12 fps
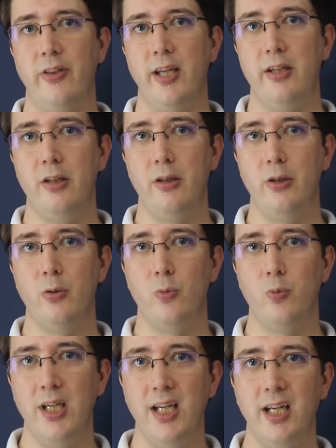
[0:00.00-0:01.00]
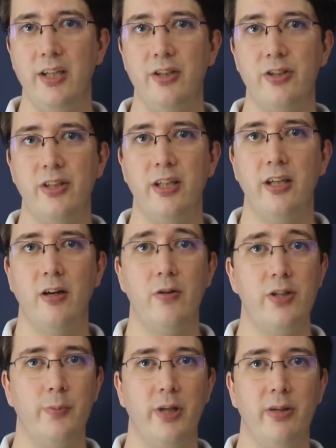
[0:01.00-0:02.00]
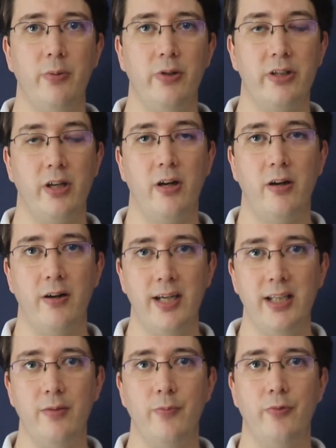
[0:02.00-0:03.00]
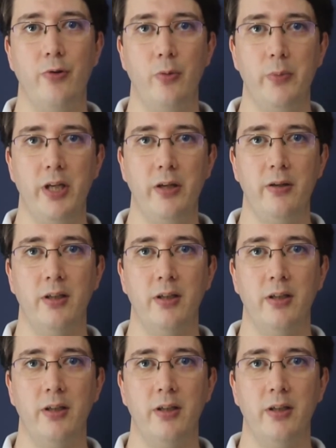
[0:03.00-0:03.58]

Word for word: then you're really just encouraging people to hide them from you.